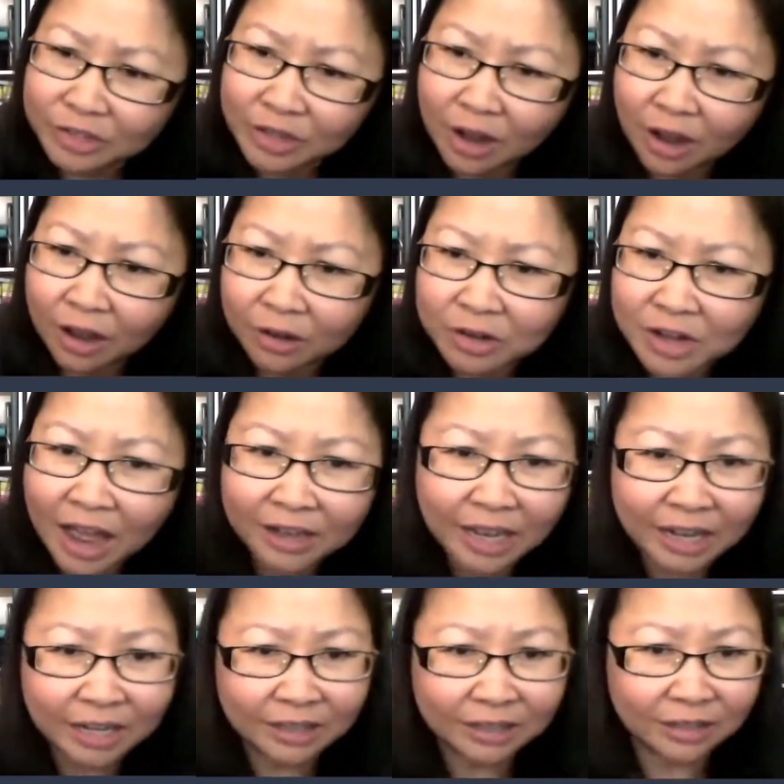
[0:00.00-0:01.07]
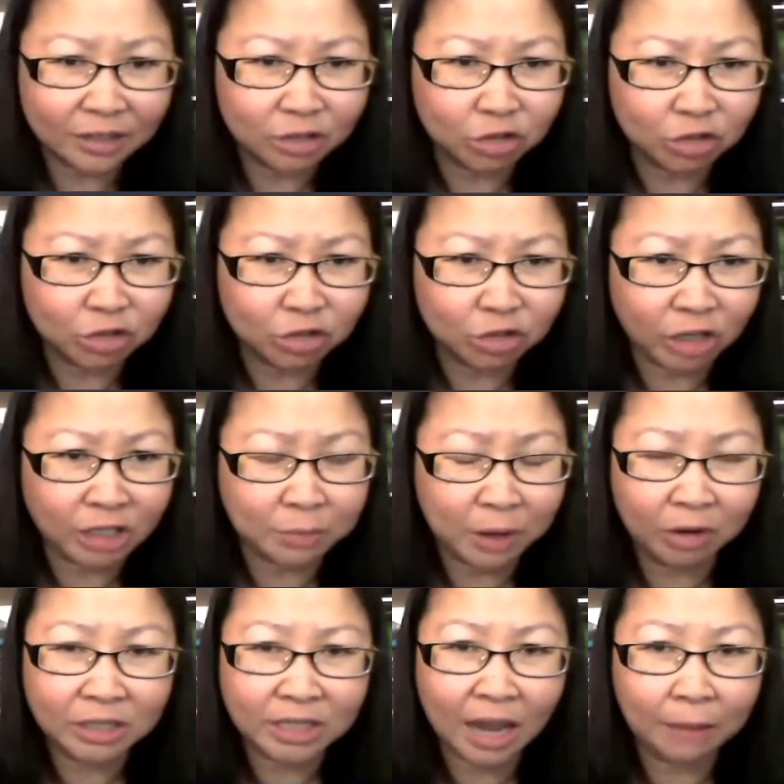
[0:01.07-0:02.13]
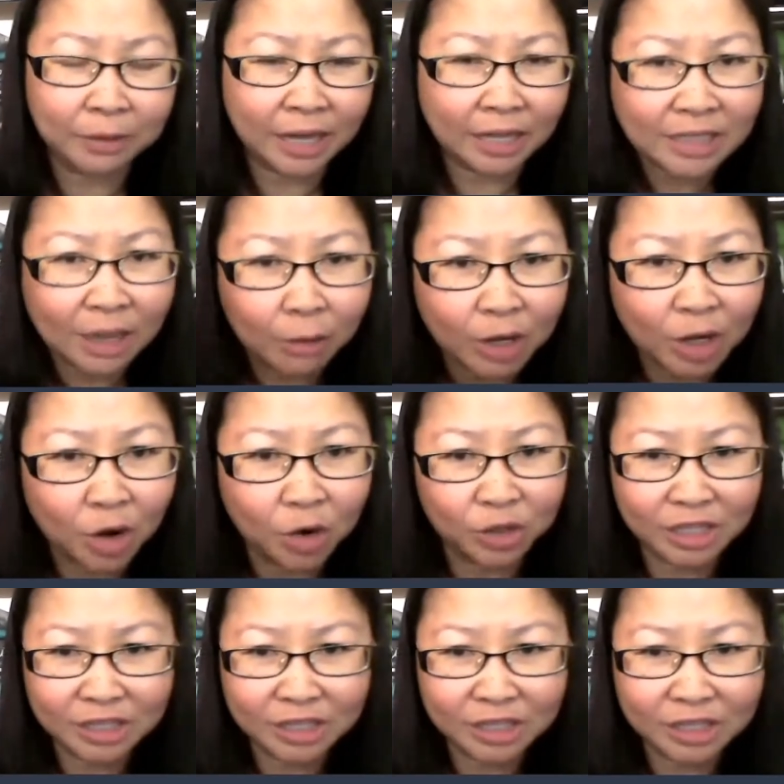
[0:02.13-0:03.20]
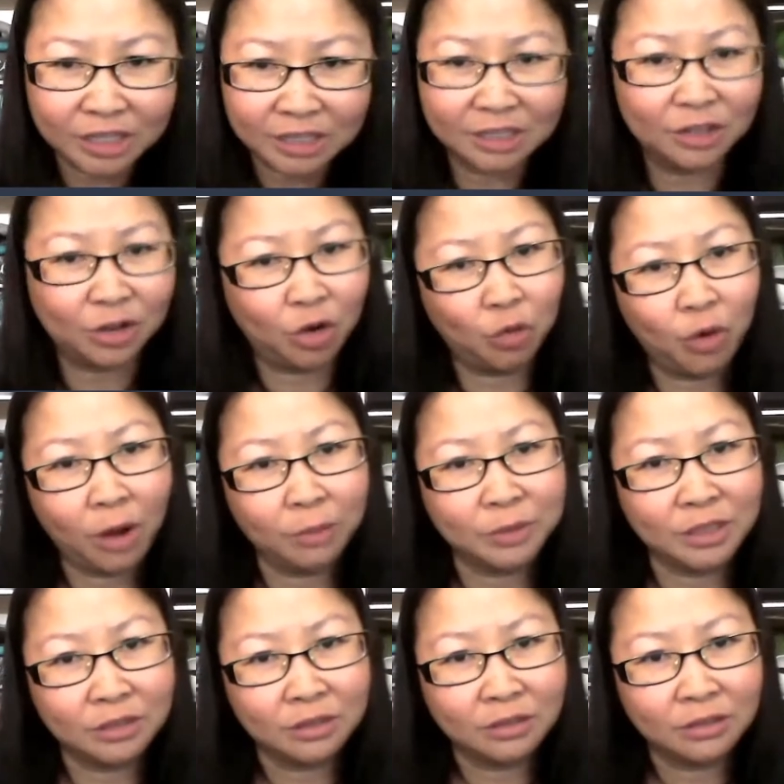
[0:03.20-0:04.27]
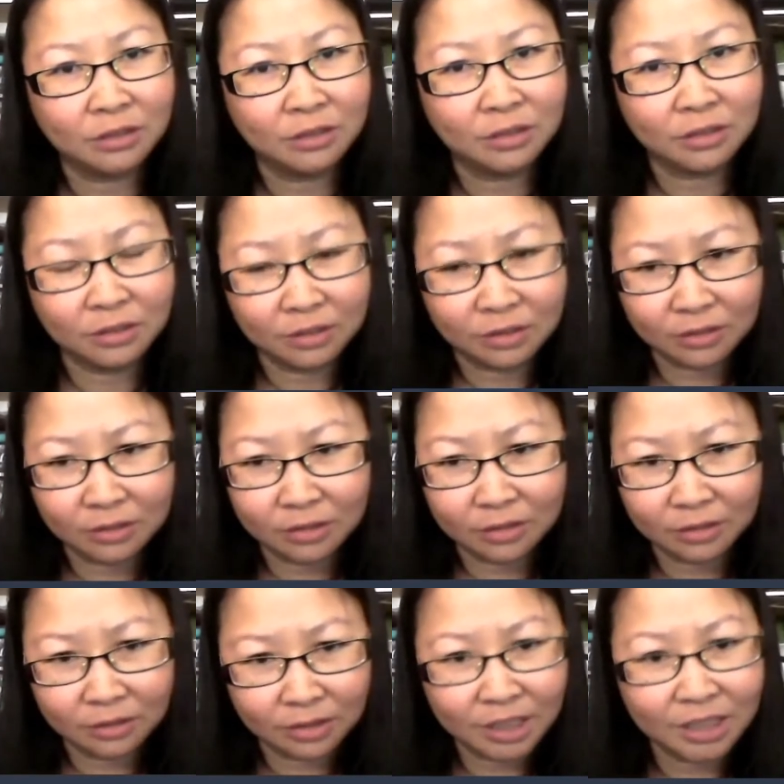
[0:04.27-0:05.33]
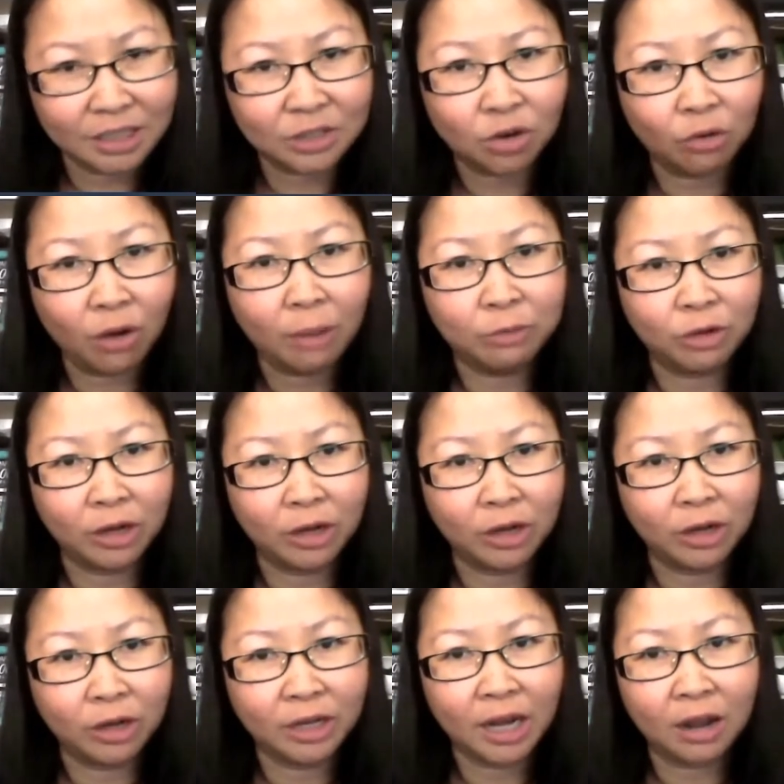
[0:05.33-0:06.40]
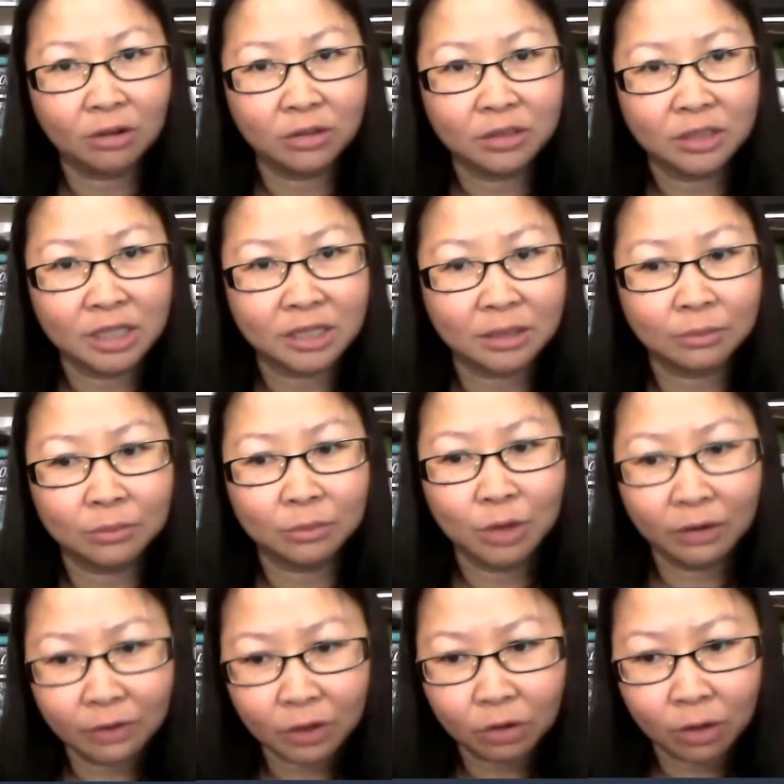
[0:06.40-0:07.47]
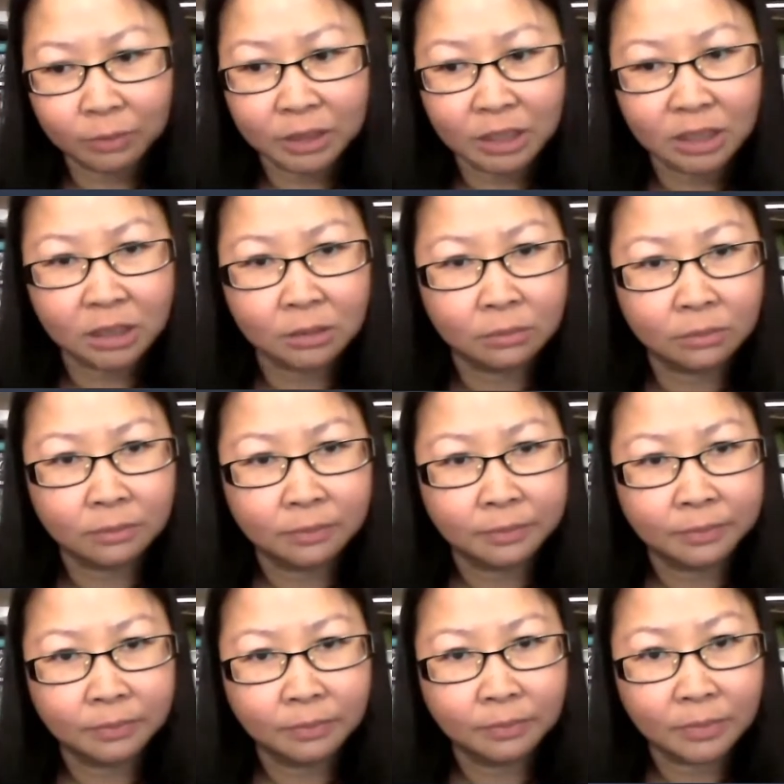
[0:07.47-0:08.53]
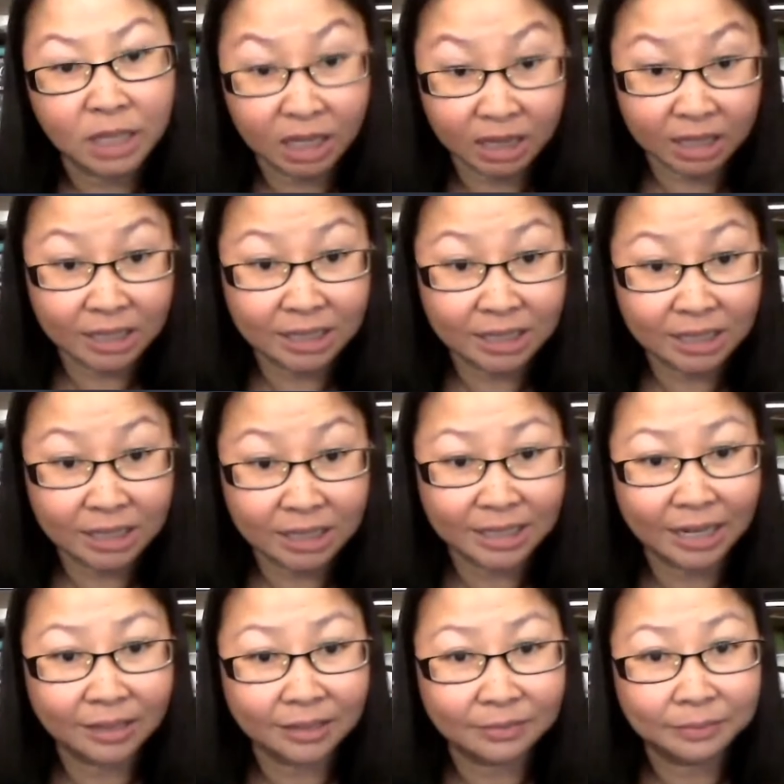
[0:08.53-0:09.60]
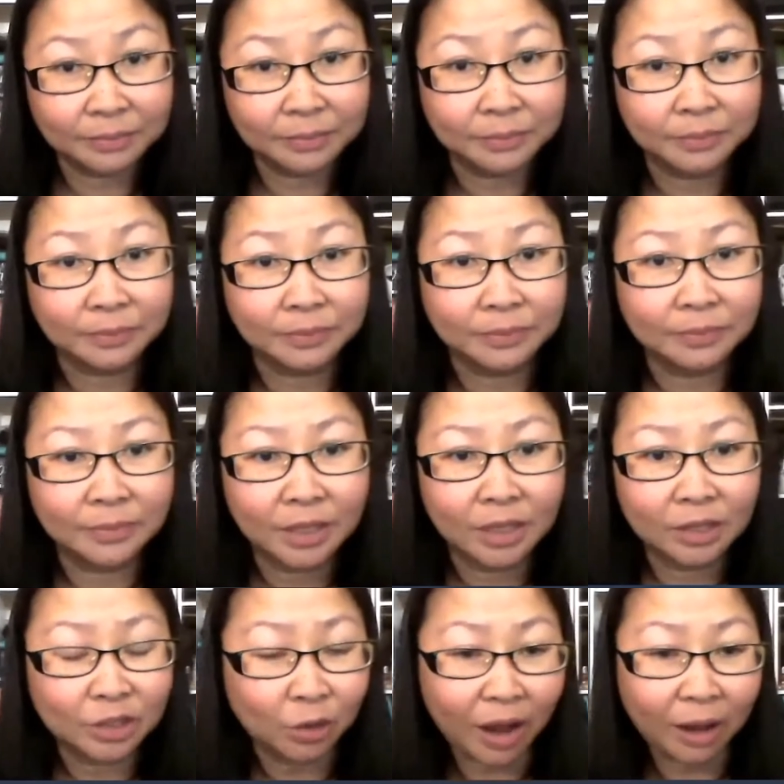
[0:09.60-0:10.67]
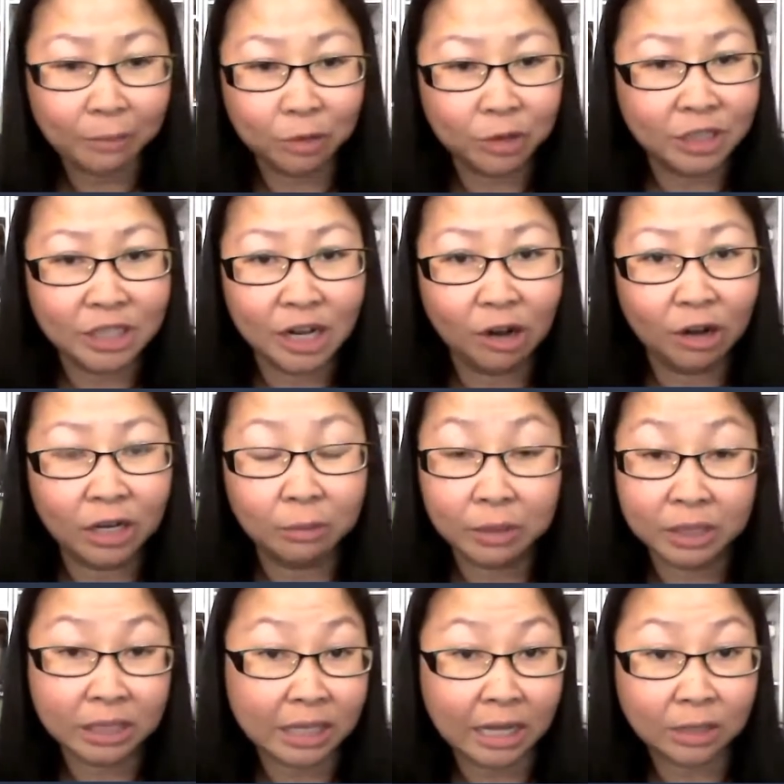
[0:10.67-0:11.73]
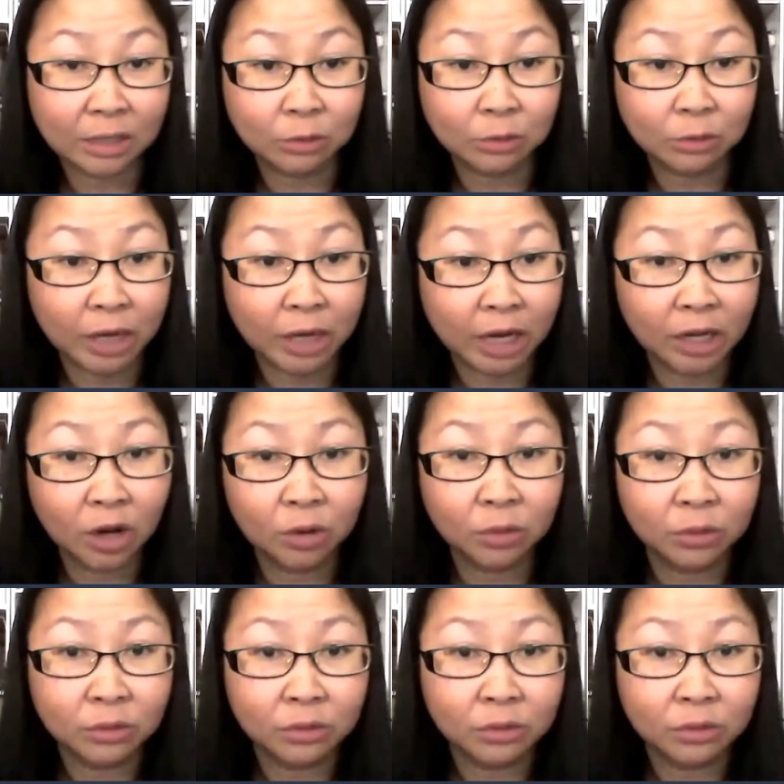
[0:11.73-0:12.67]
not letting transparency happen. That's how I know this is corrupt right now system. We have a corrupt system in this state. So I'm only sharing it because that's what I know.